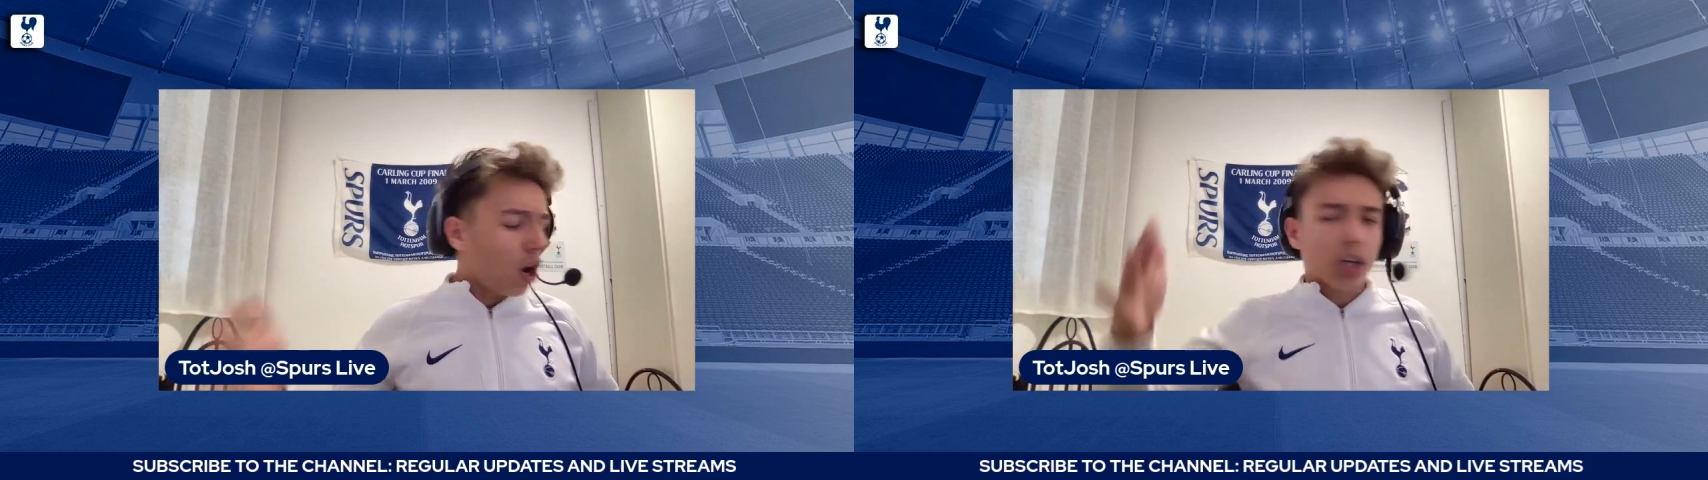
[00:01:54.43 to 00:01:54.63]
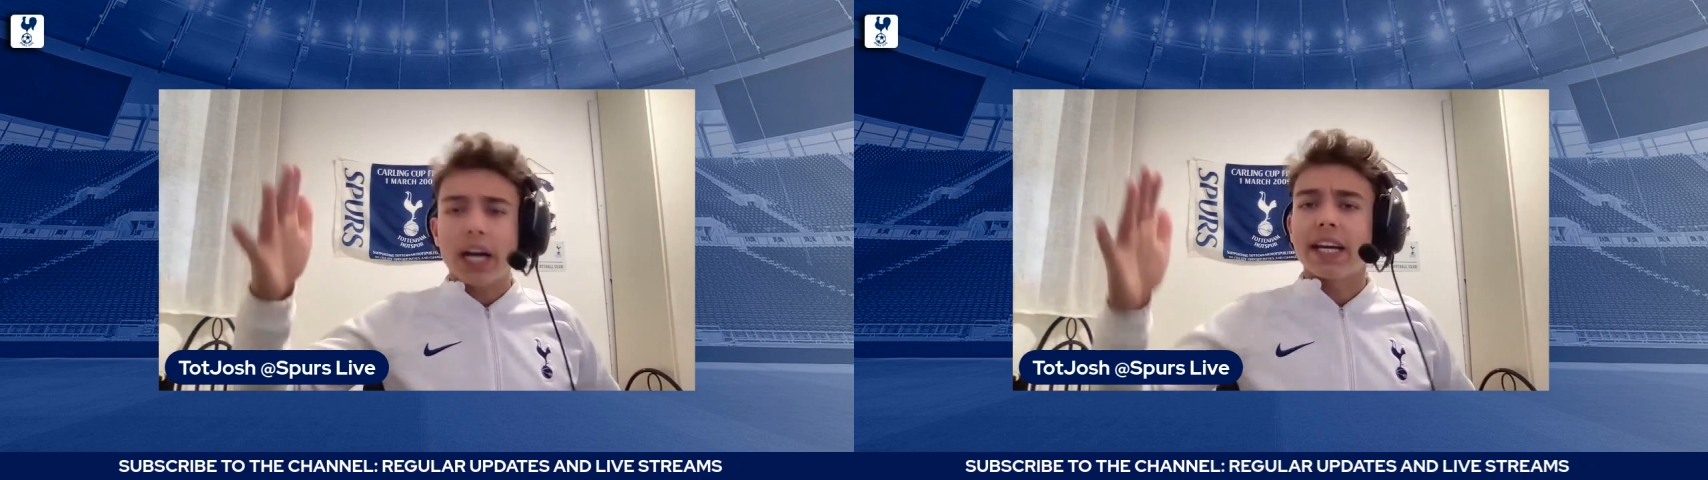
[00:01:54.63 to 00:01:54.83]

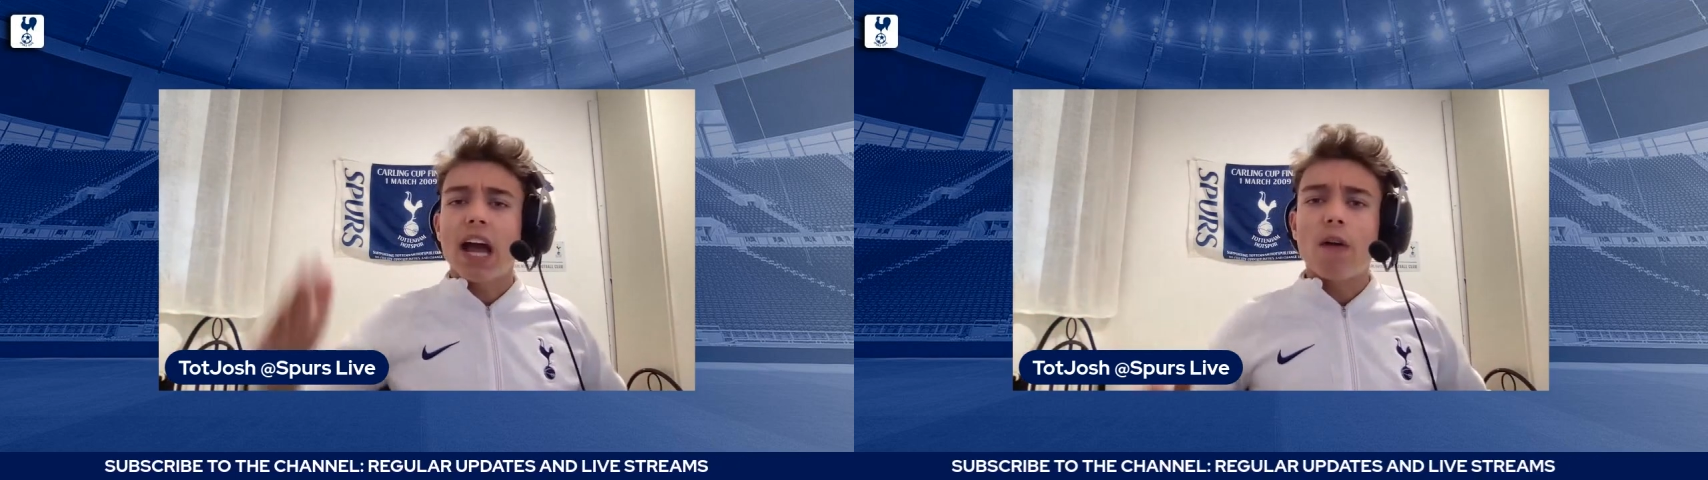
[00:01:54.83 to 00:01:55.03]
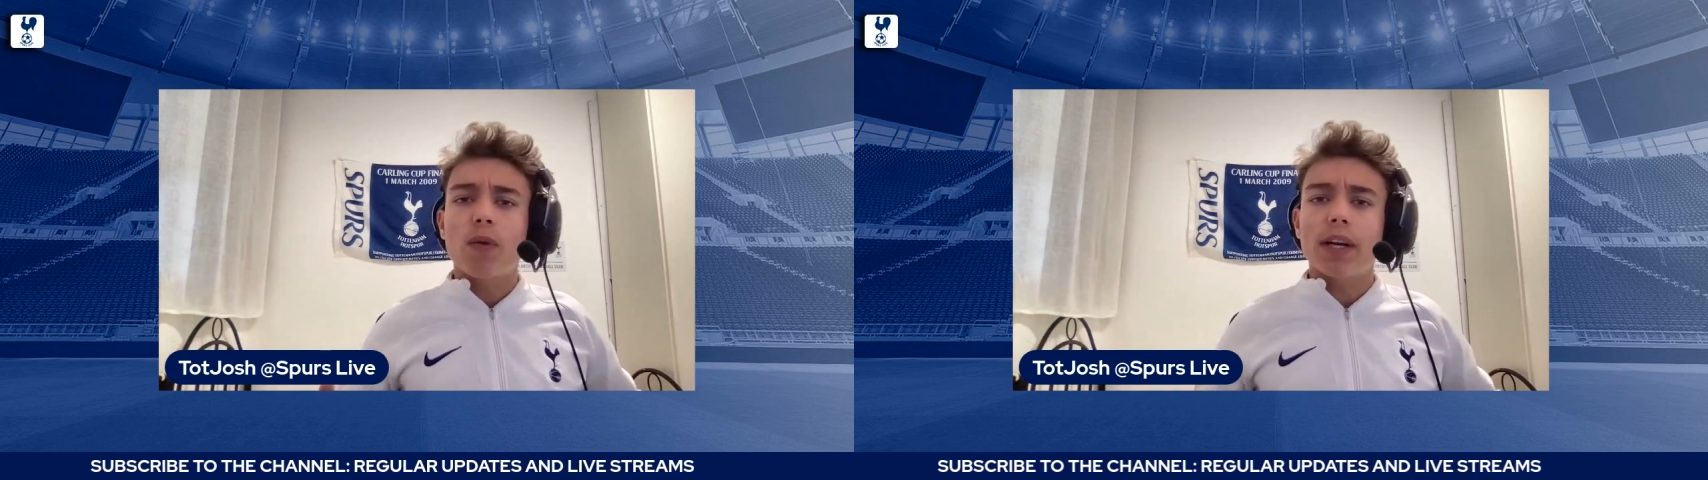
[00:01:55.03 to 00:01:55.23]
Okay,
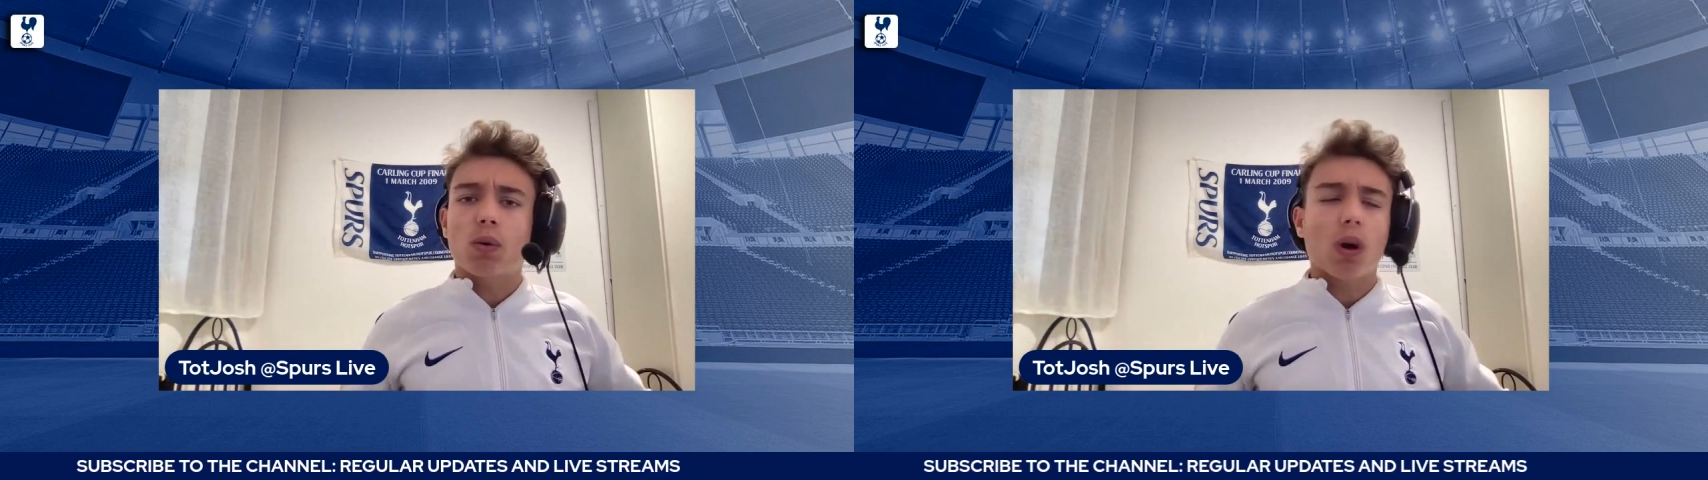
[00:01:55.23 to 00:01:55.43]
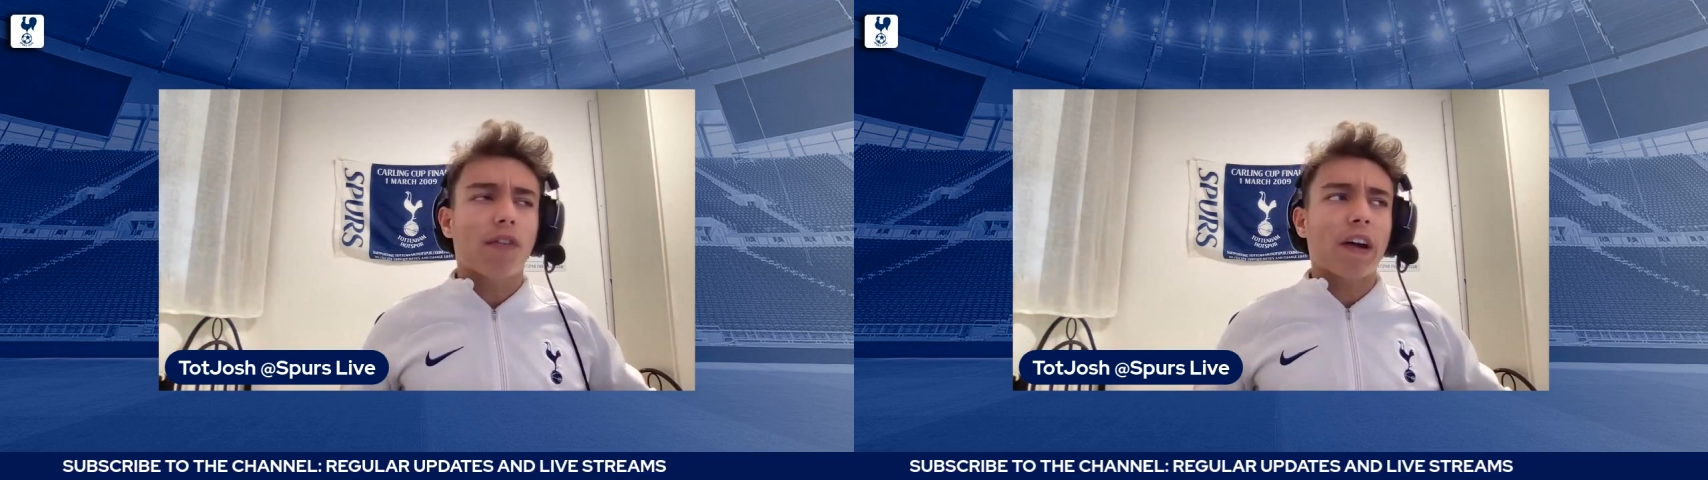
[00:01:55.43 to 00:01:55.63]
if we
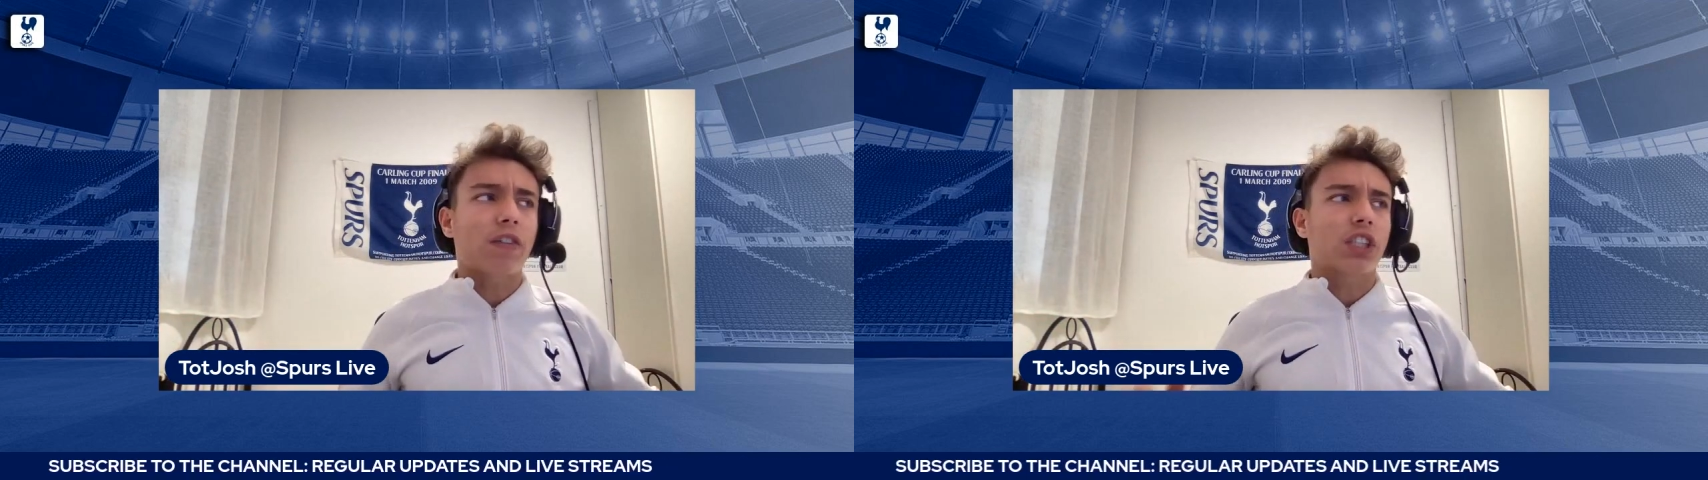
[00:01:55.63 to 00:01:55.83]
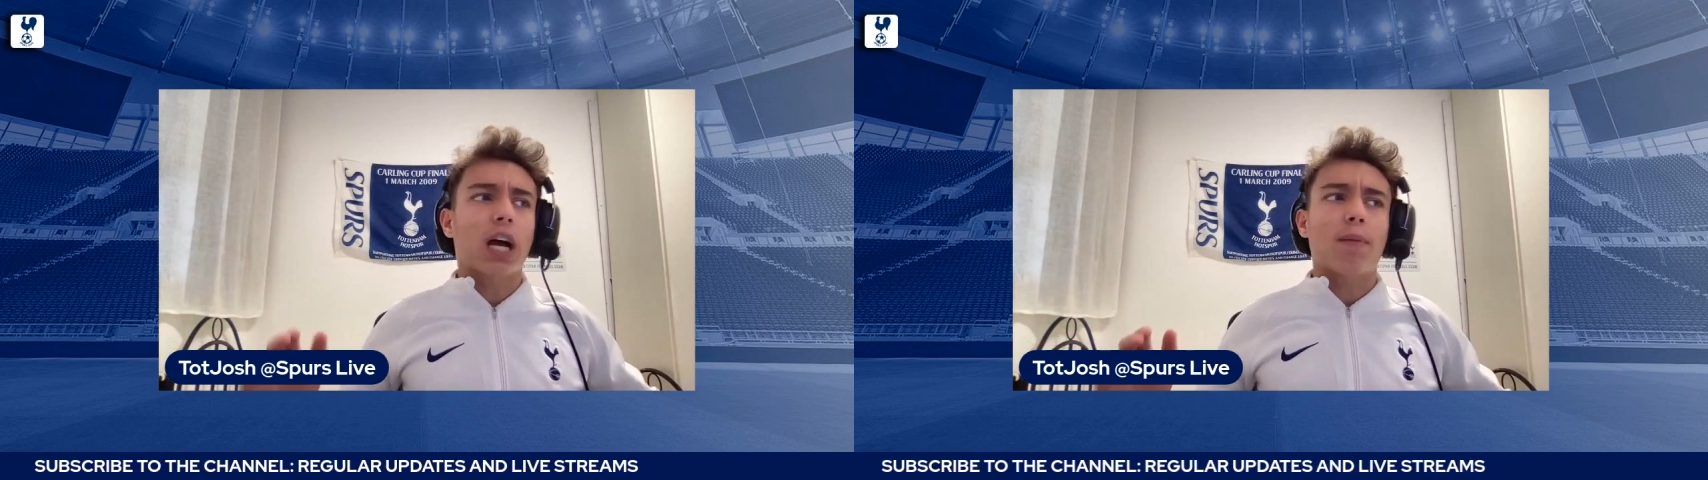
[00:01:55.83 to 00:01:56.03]

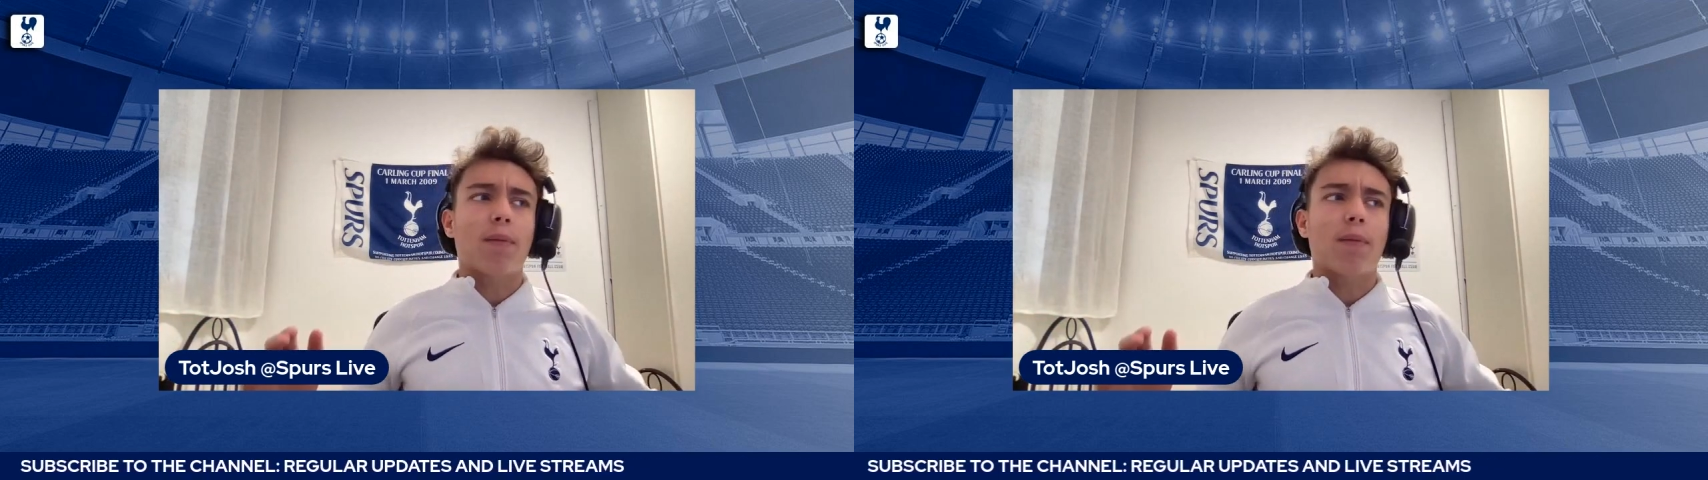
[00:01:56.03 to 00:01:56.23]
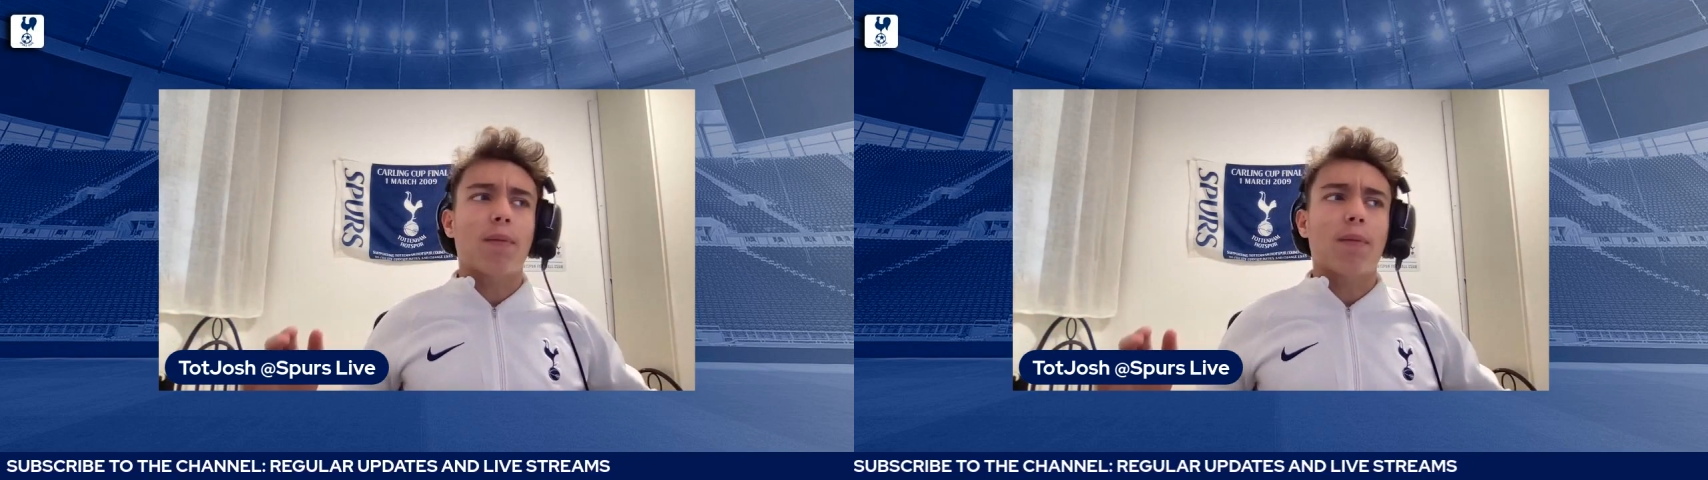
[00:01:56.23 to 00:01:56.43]
qualify for
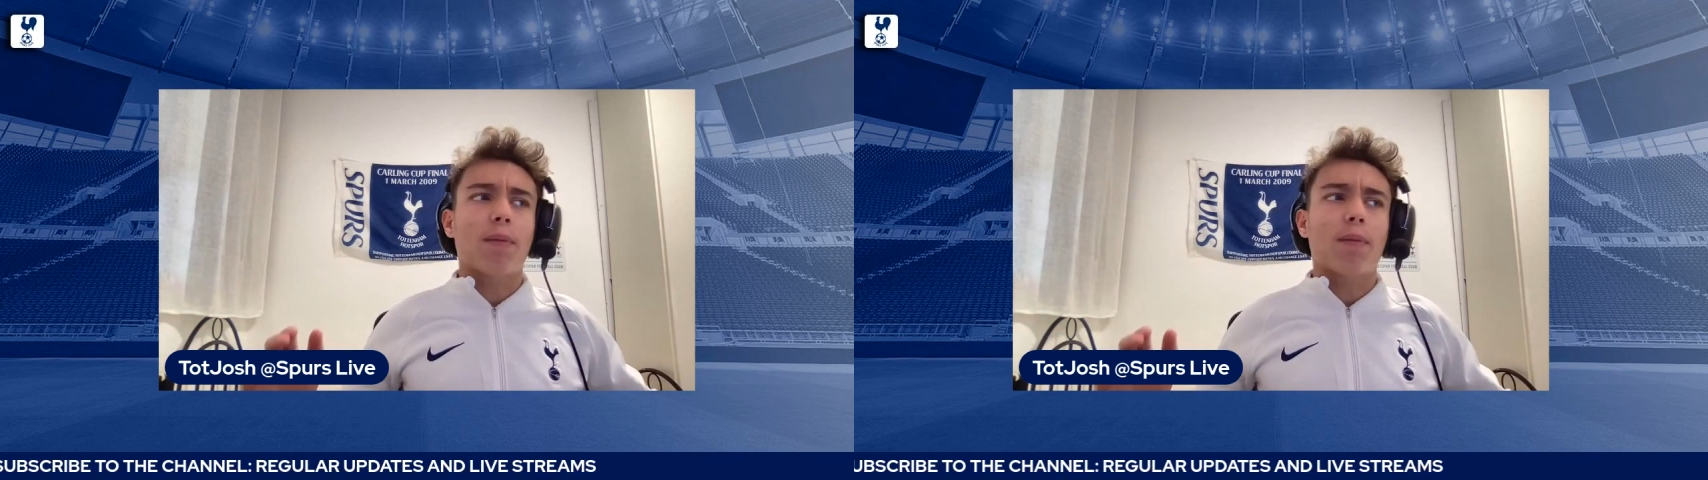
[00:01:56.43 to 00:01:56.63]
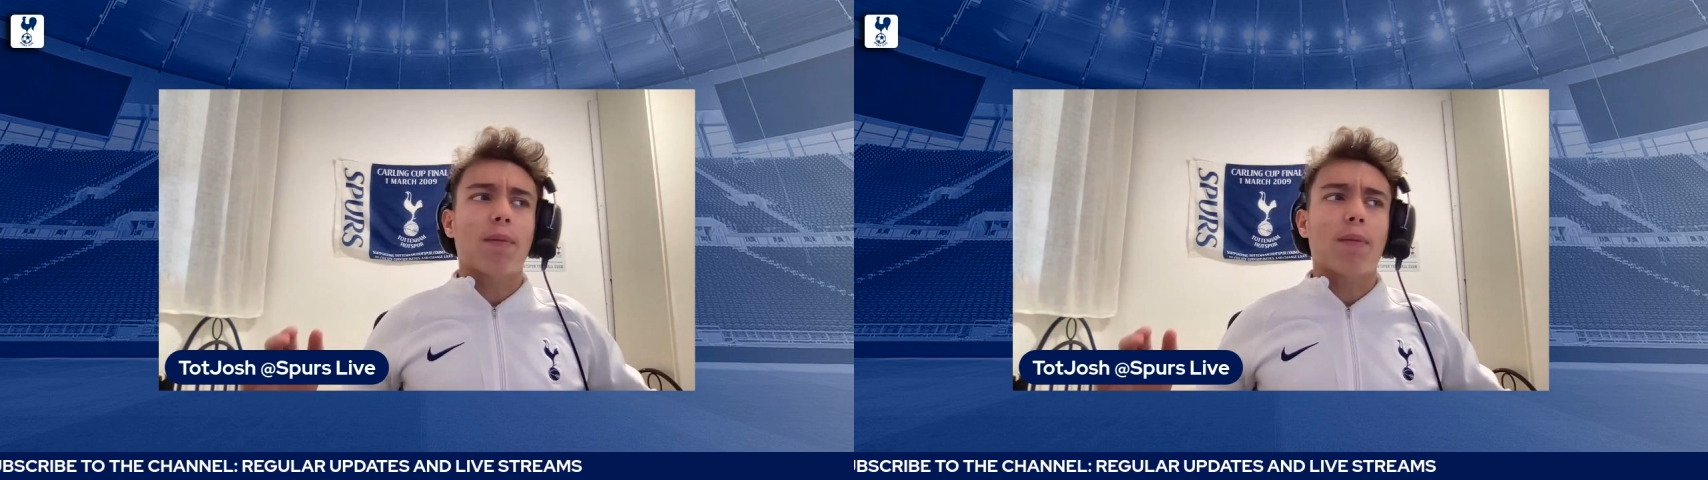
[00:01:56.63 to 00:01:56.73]
Champions League,